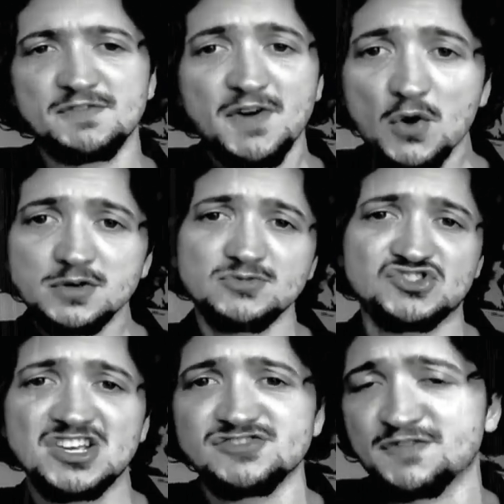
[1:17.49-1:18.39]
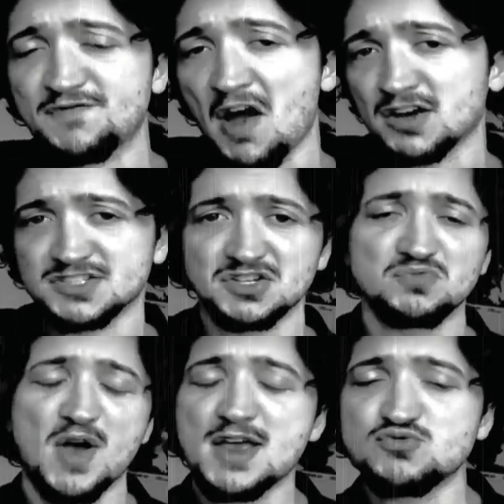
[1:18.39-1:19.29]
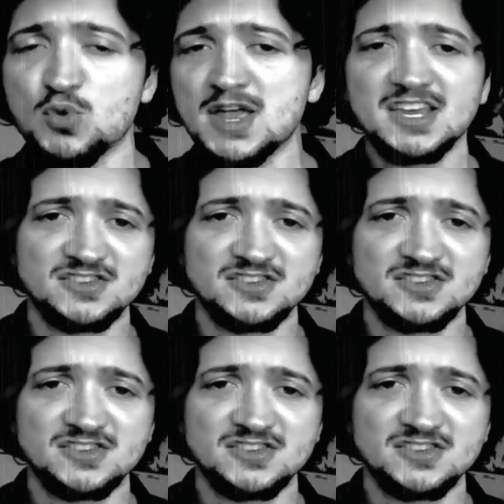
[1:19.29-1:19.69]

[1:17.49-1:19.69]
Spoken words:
the voting machines are fucked and the right wing